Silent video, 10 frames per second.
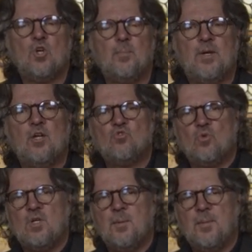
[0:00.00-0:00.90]
interpreting
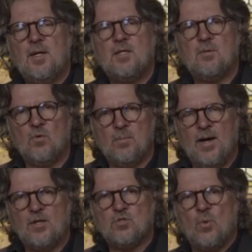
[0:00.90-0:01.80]
a dream, and he
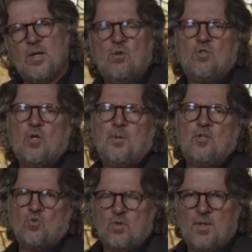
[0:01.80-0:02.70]
reminds the one he
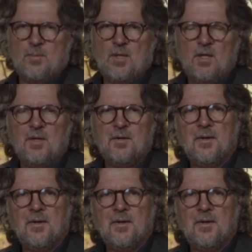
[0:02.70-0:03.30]
interpreted the dream,